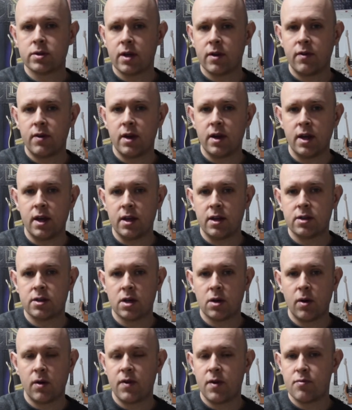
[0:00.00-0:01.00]
if you need
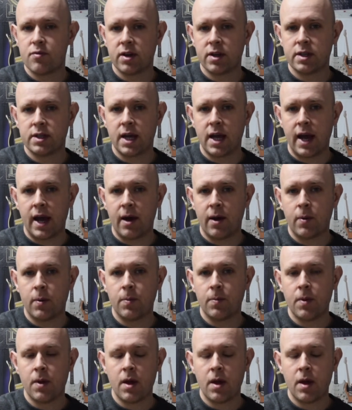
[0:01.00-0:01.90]
to, if you print it out.